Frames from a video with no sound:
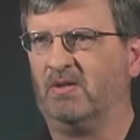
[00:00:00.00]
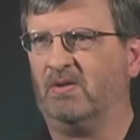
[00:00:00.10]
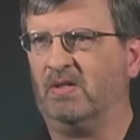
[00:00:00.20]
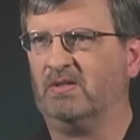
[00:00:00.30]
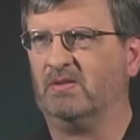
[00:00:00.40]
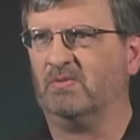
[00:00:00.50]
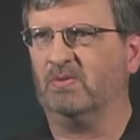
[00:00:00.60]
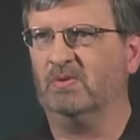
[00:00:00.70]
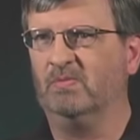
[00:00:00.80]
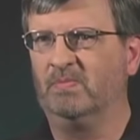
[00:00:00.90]
across the
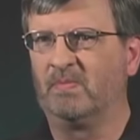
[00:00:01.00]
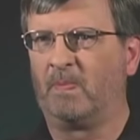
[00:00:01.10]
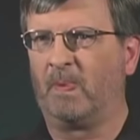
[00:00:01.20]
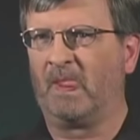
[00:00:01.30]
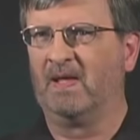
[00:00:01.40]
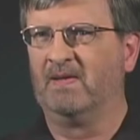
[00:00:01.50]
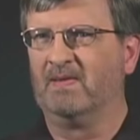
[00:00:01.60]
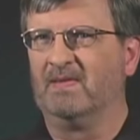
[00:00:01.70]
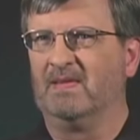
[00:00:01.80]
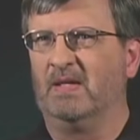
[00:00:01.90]
room.
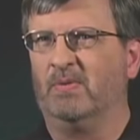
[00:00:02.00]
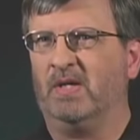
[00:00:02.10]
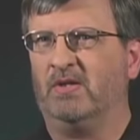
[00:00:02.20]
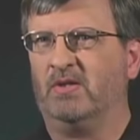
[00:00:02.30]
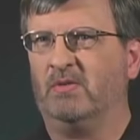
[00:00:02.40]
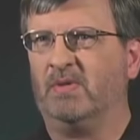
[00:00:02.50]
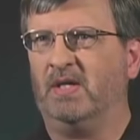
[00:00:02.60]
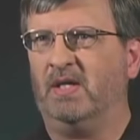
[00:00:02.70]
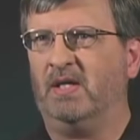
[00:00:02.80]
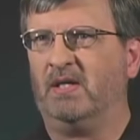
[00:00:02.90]
And when I turned my
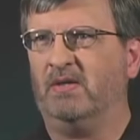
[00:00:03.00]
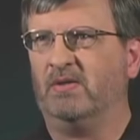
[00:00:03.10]
head, I